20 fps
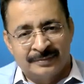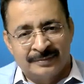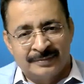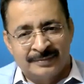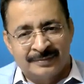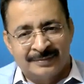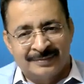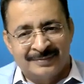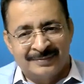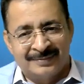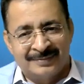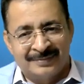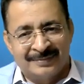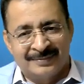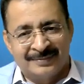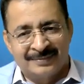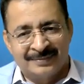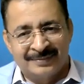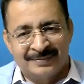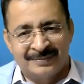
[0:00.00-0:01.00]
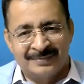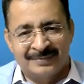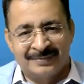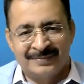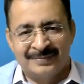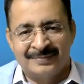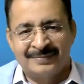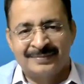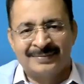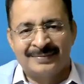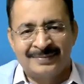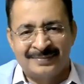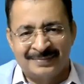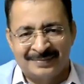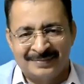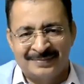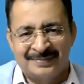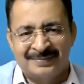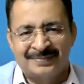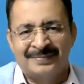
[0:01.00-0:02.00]

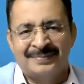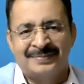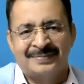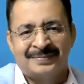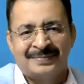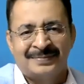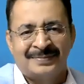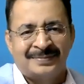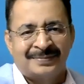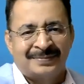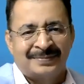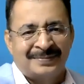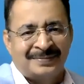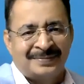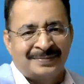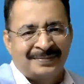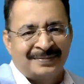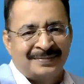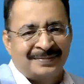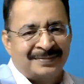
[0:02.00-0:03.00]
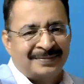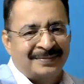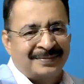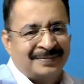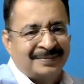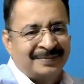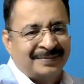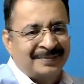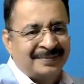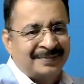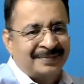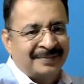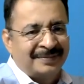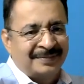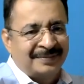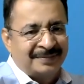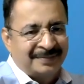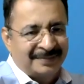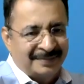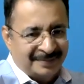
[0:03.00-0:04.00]

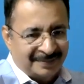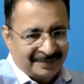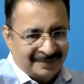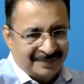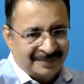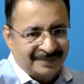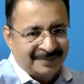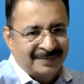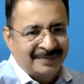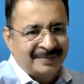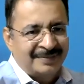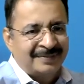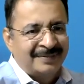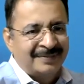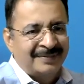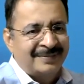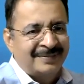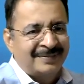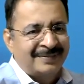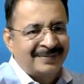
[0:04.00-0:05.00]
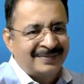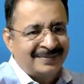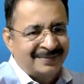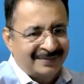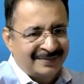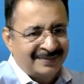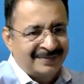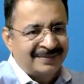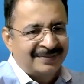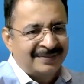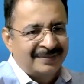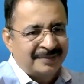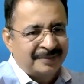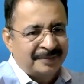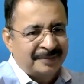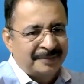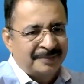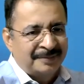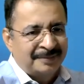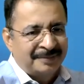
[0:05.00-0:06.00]

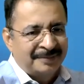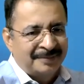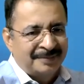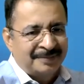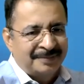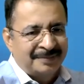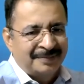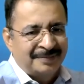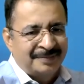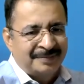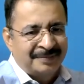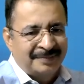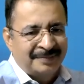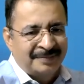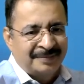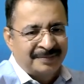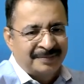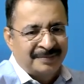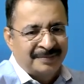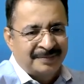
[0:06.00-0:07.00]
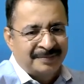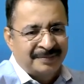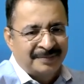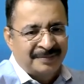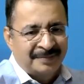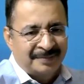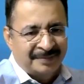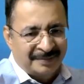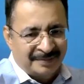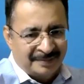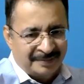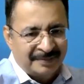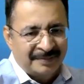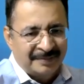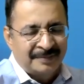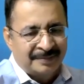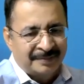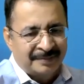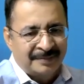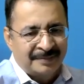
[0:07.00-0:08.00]
(silent)